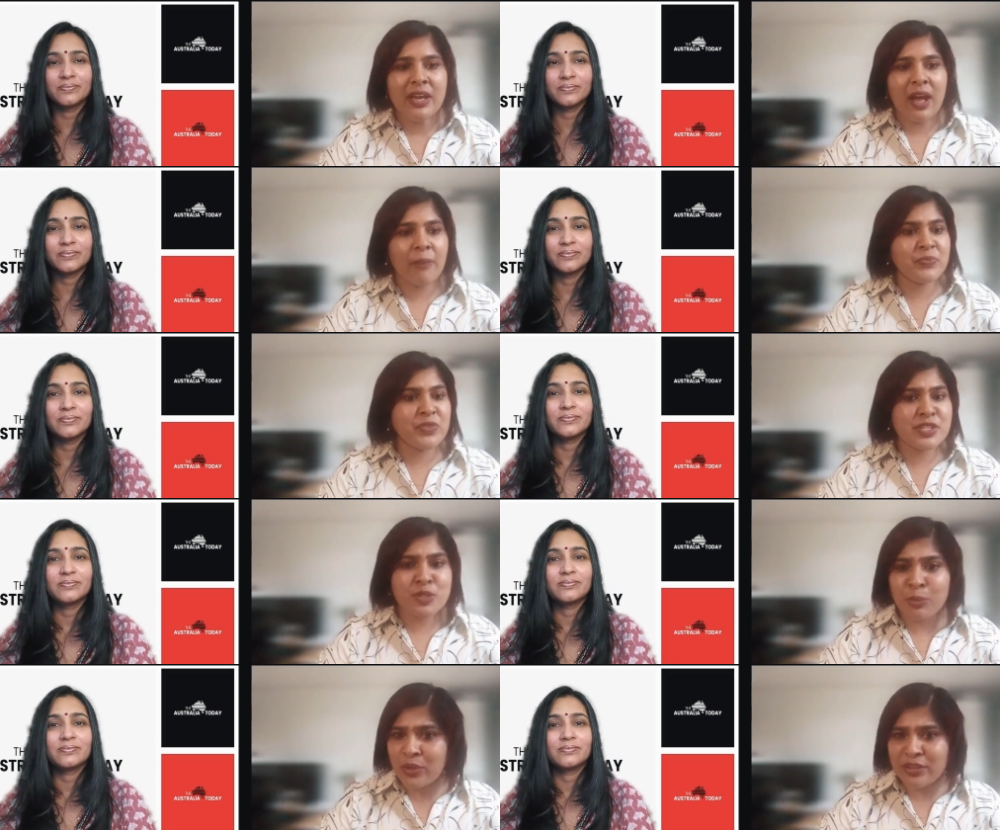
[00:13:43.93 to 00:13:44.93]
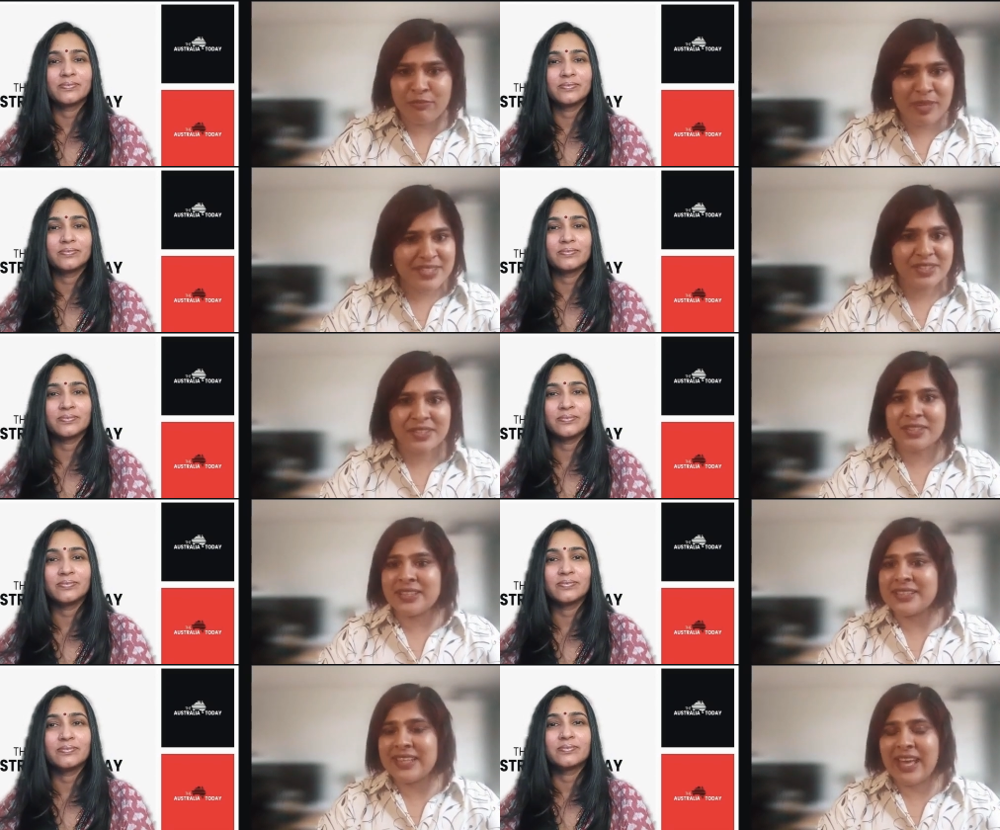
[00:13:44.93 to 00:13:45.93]
Speaker 1: of the um, the supportive
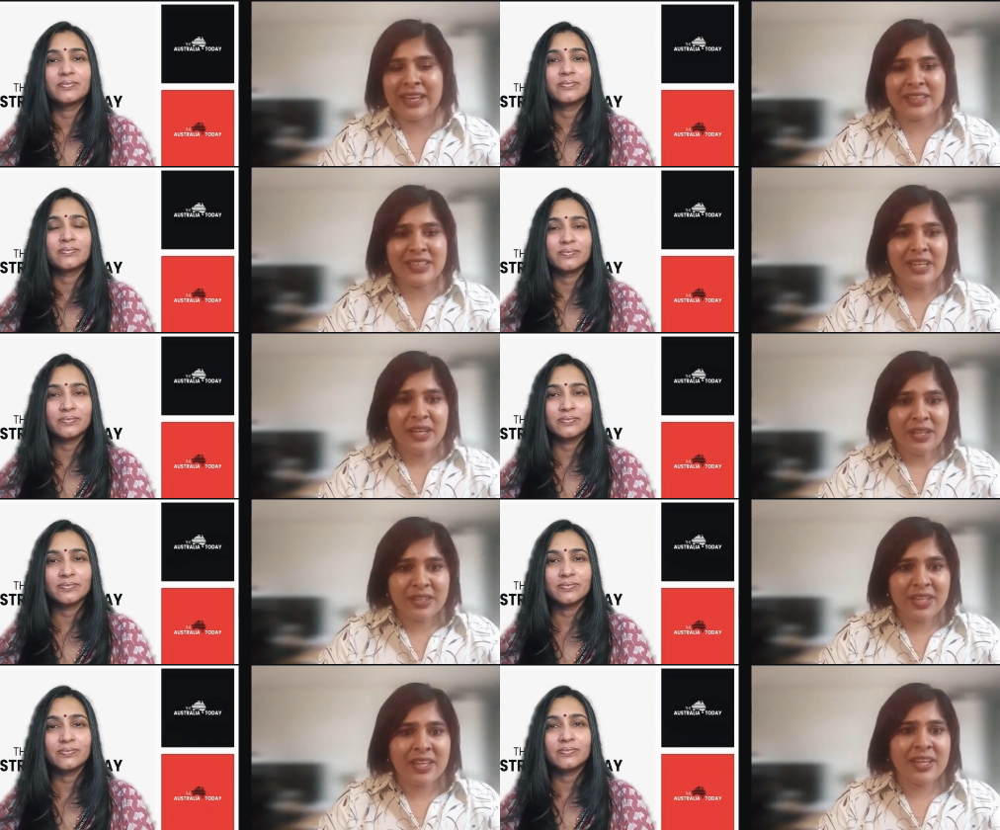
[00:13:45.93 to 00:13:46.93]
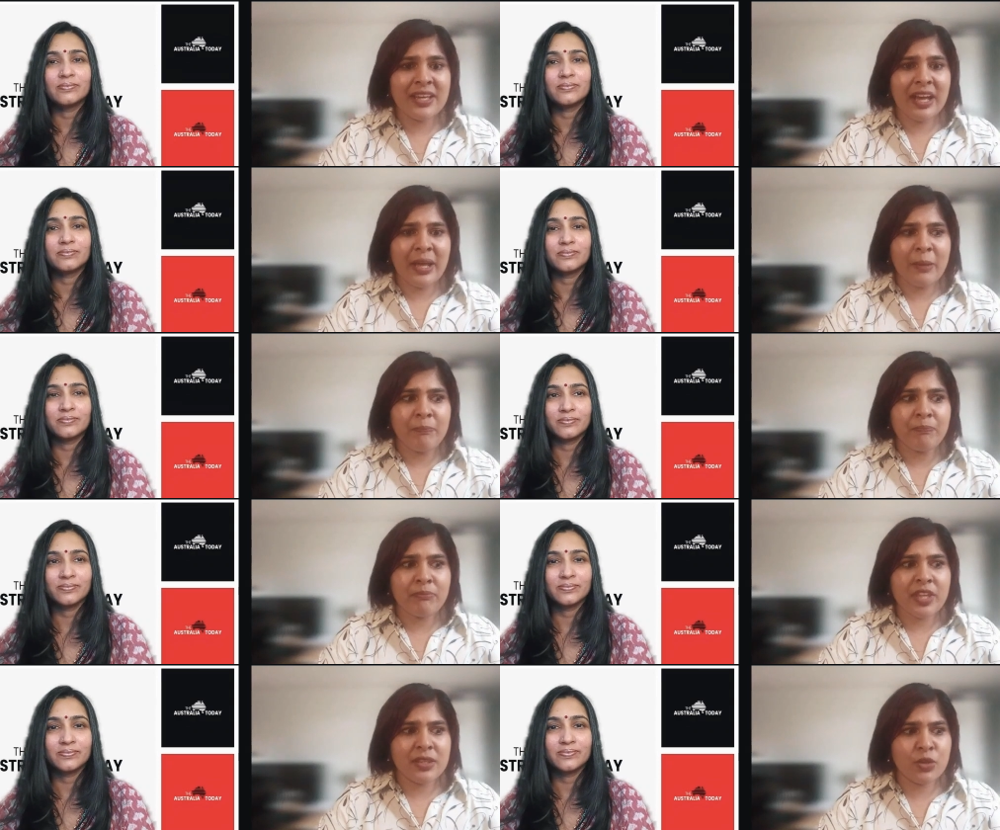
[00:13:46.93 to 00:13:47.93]
messages and the um,
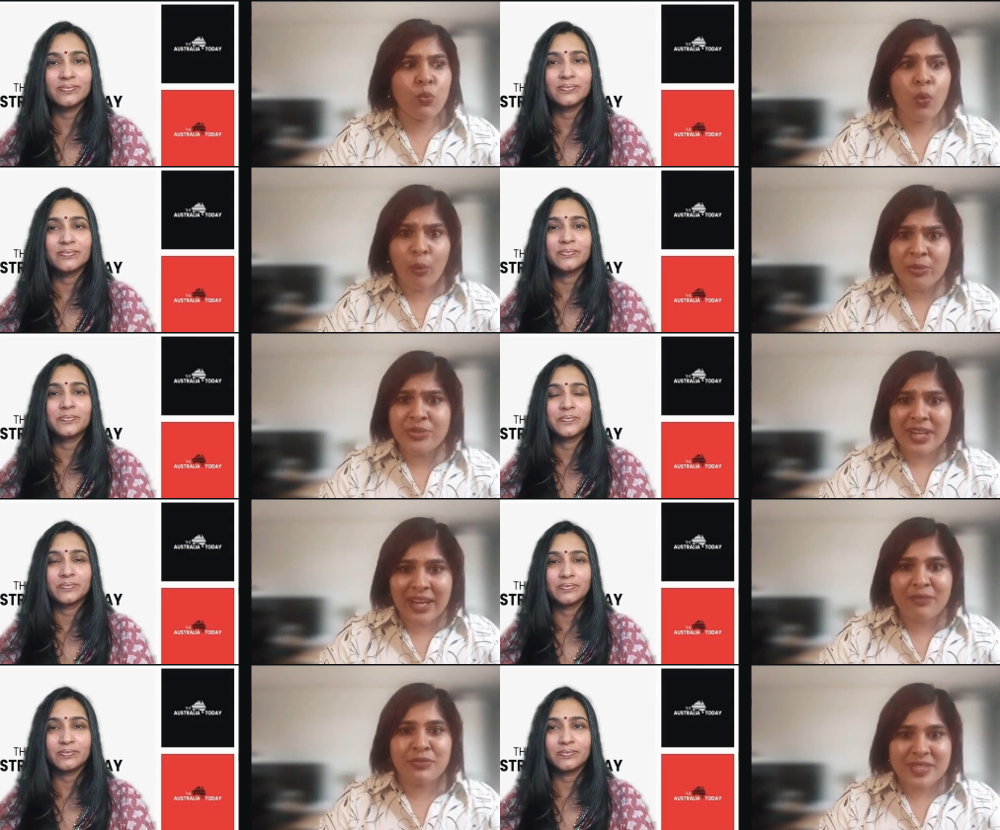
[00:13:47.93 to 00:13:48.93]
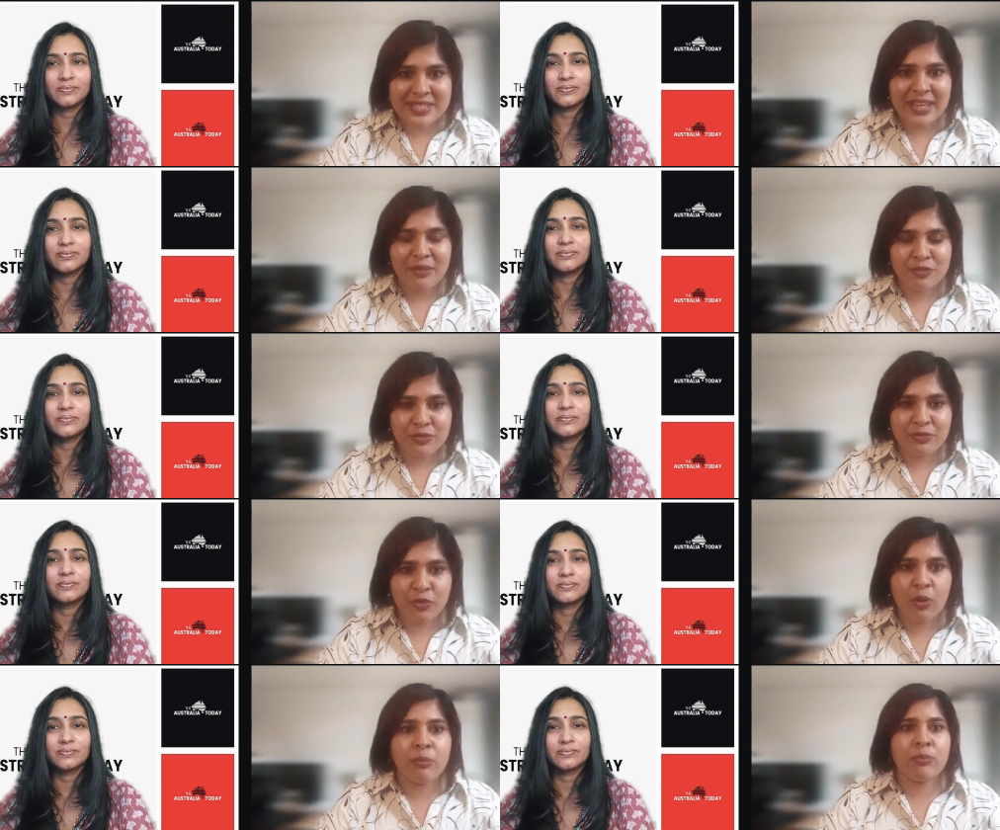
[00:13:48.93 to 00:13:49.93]
the warmth that I have received
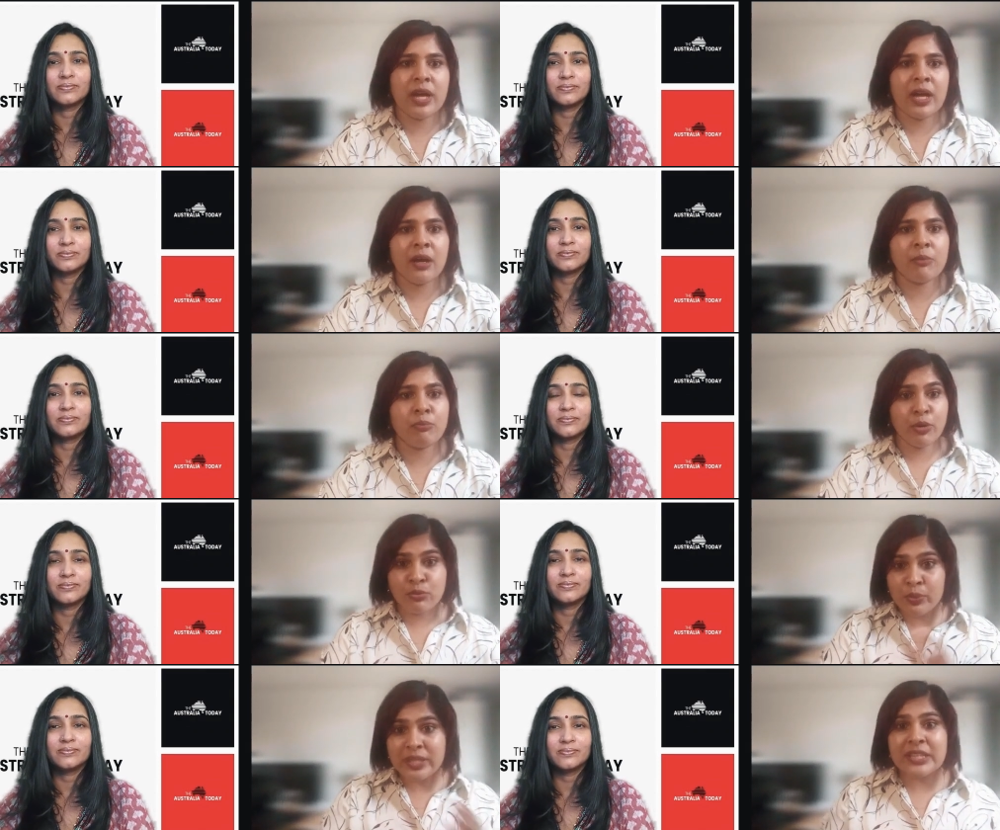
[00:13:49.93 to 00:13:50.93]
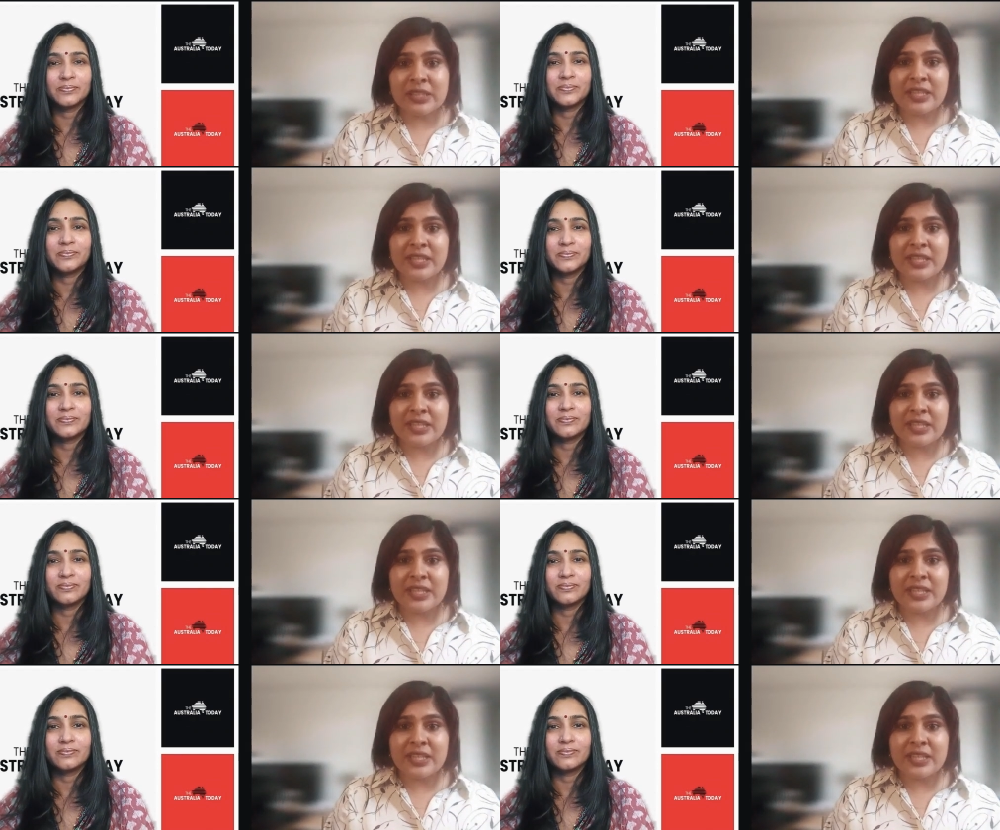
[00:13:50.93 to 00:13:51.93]
from um, both within the
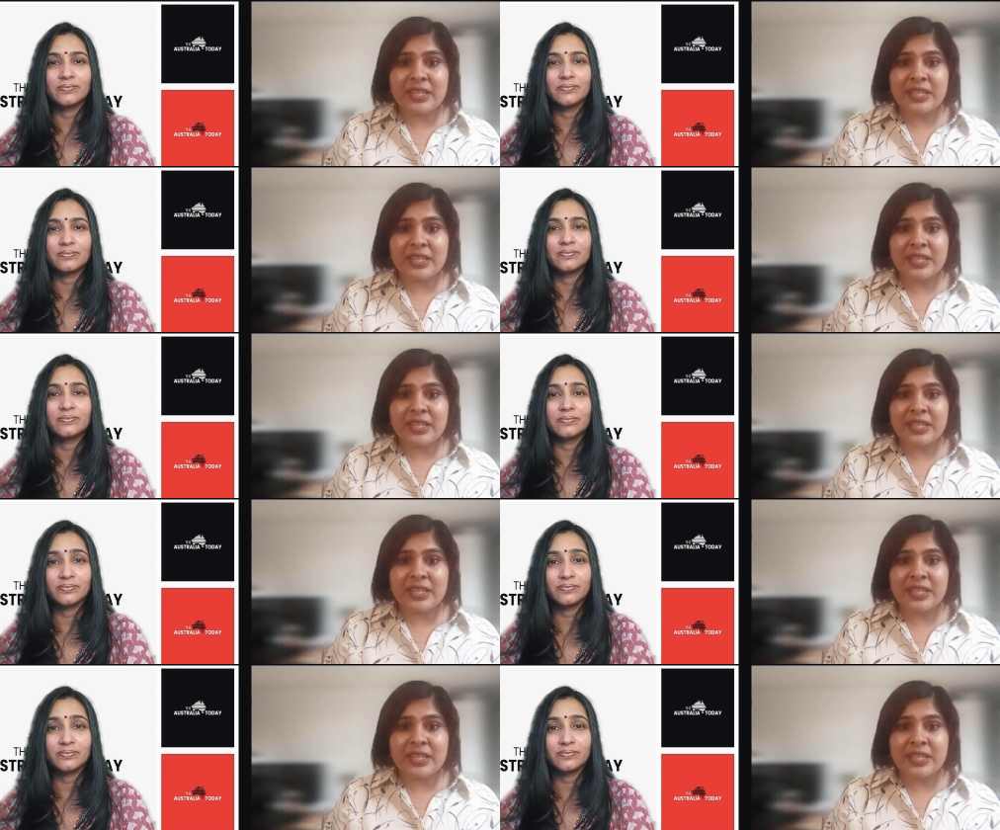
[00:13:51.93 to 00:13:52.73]
community